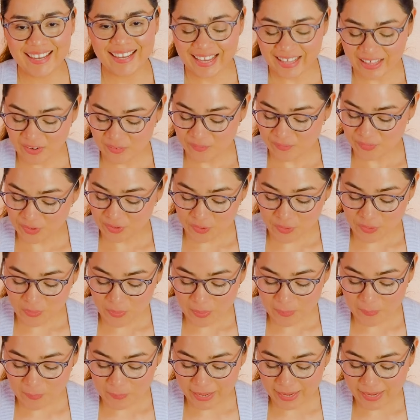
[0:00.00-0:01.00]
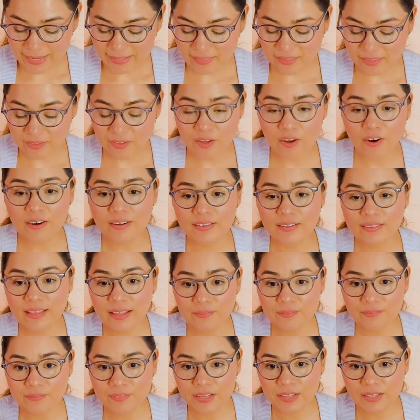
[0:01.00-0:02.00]
Hey there, Virgo. I'm back. The card
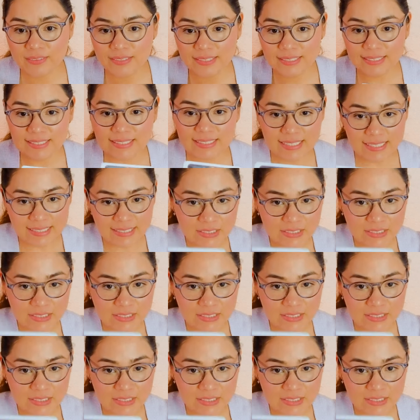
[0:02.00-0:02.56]
that fell is